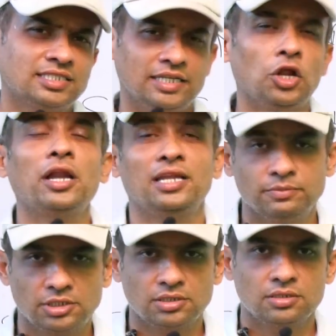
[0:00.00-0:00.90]

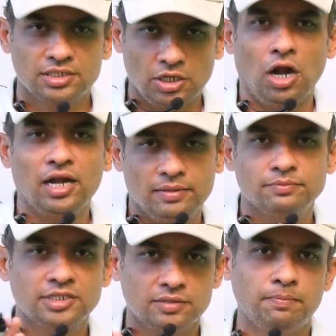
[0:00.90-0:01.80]
synonyms,
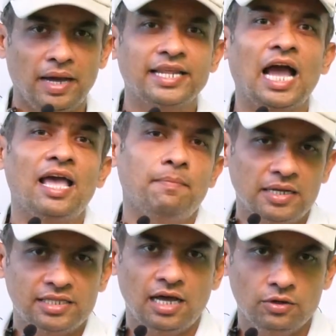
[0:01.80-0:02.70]
paryaya
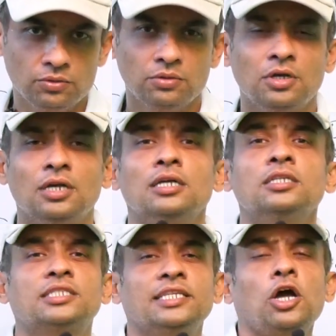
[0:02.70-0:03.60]
padalu,
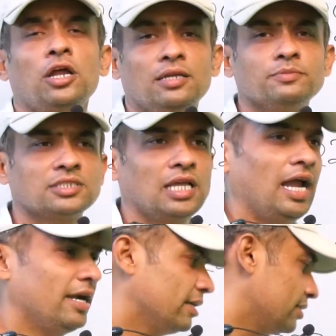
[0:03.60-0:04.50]
synonyms,
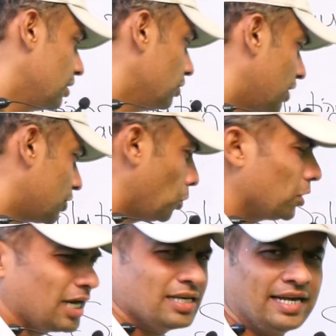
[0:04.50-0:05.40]
and the
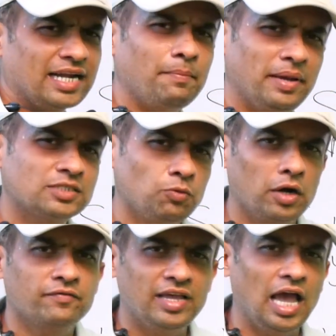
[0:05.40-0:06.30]
total database
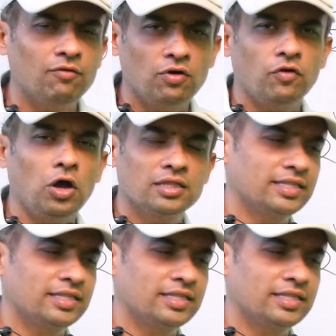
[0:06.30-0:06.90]
what we have of all